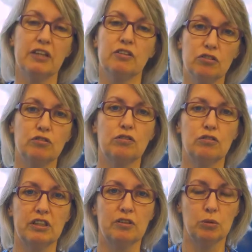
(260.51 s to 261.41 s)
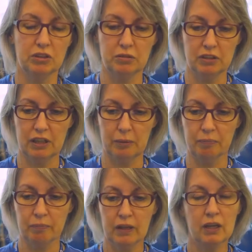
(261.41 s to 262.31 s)
the sort of career that
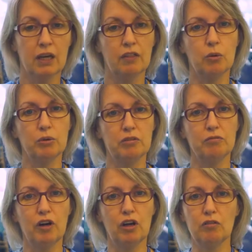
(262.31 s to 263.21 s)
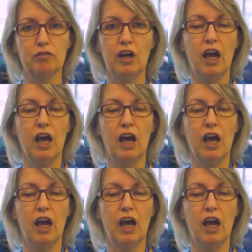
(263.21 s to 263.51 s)
would involve